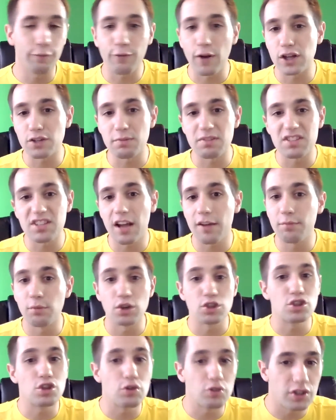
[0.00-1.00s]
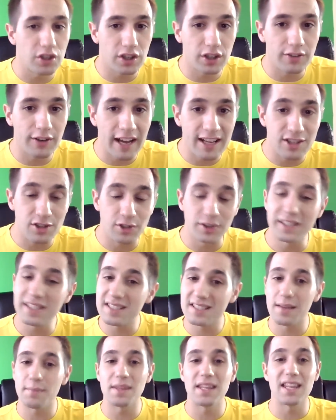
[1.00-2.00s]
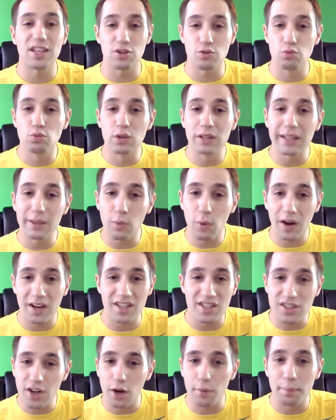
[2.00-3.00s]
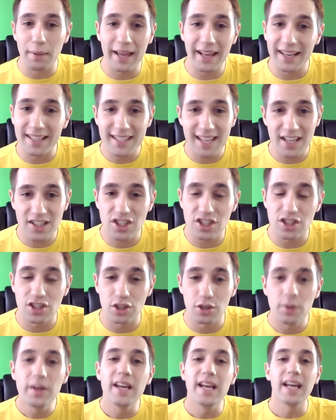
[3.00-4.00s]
freshman, sophomore, junior year of high school, this is something that you really wanna start paying attention to,